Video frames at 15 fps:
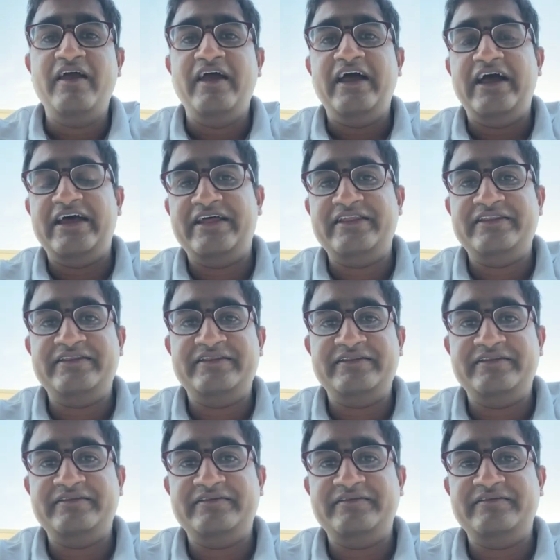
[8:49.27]

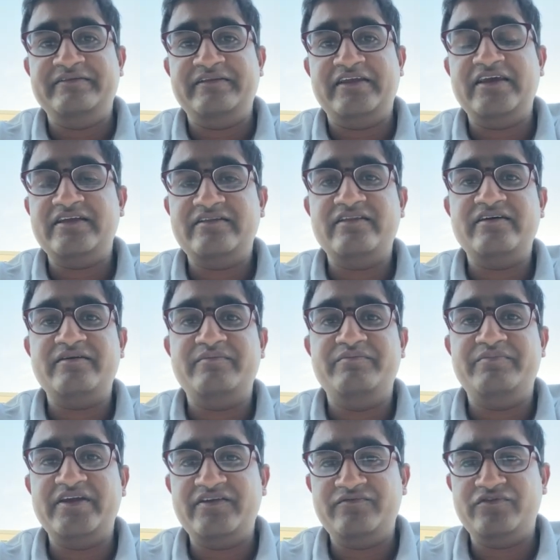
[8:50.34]
And here the
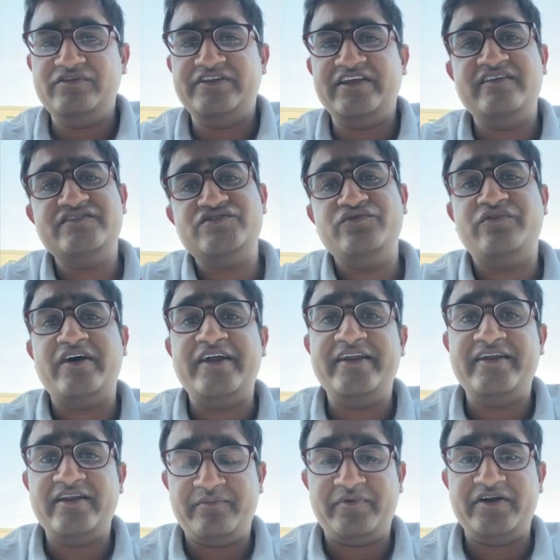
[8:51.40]
painful thing is to find
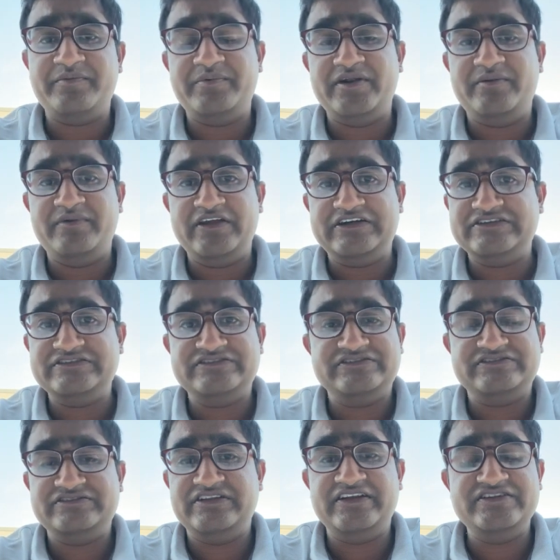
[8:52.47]
an apartment,
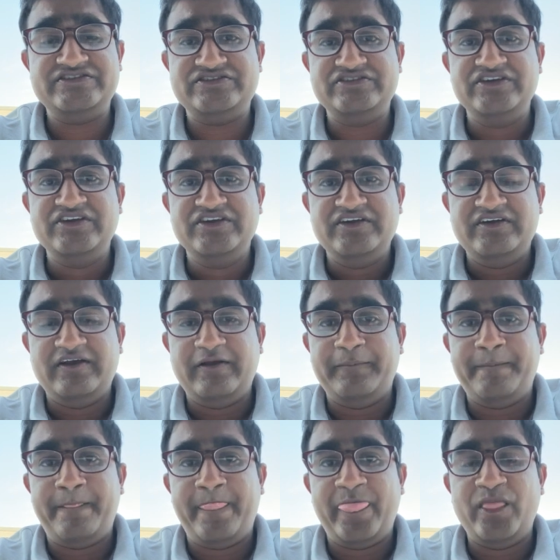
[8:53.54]
because there is
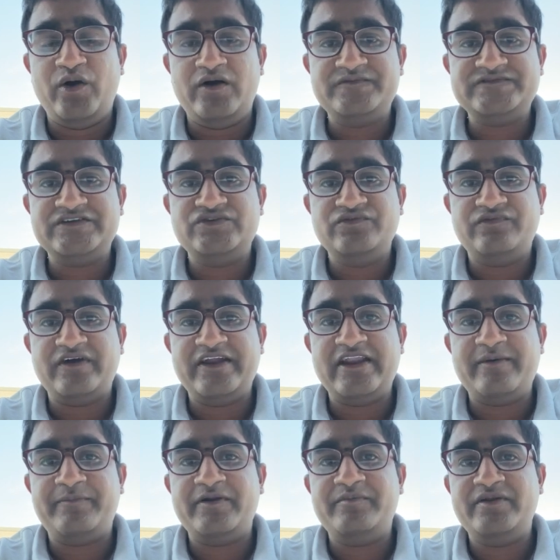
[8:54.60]
no option to find
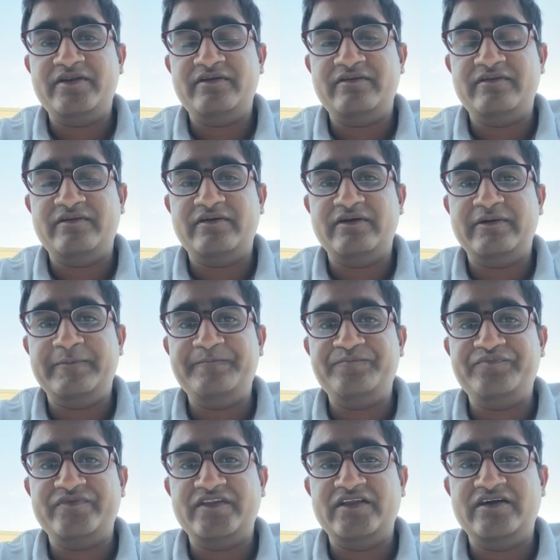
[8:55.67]

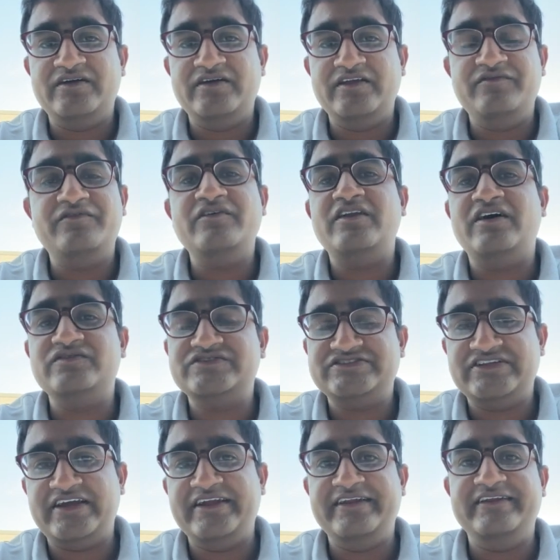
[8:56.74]
apartment if you're
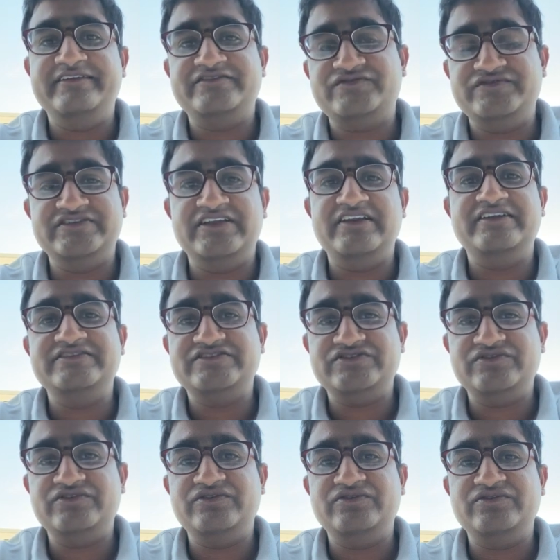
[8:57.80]
outside Switzerland.
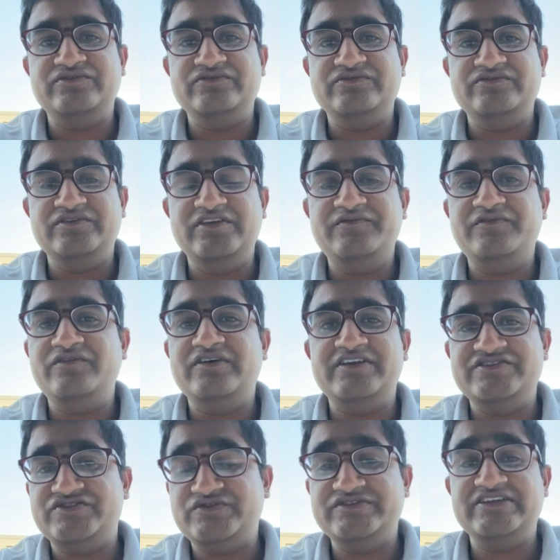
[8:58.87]
So if you are in
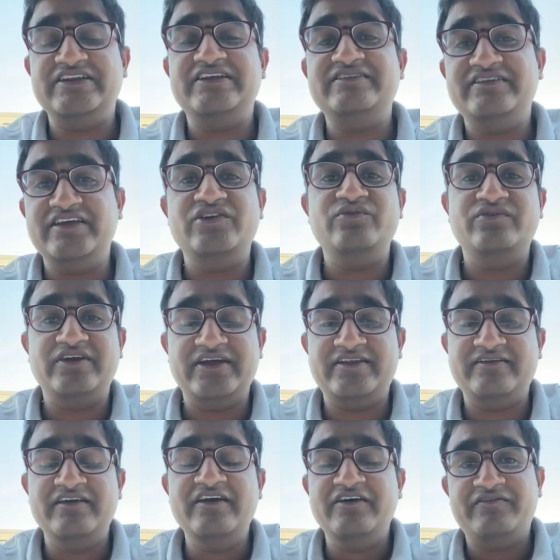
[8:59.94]
Switzerland, then you can
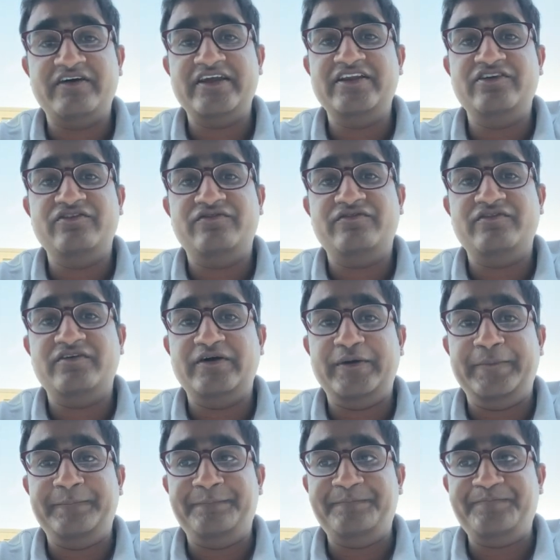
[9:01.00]
find your
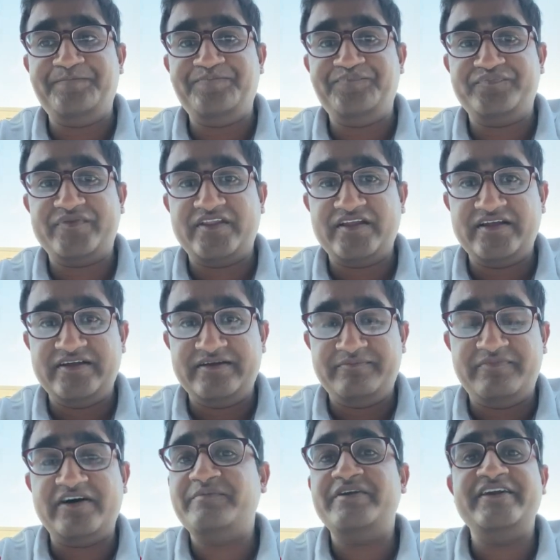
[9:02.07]

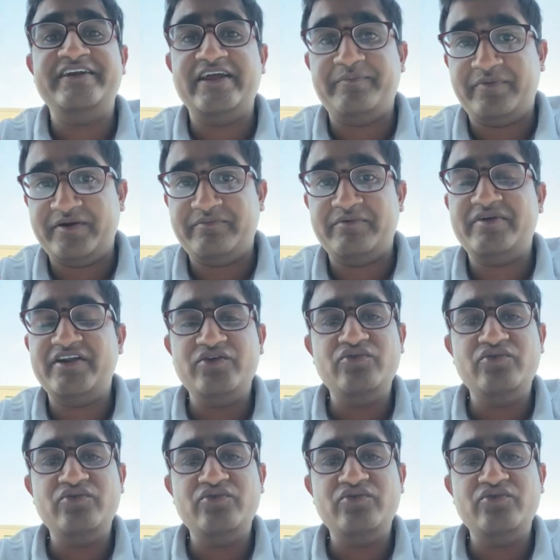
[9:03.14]
permanent apartment, but you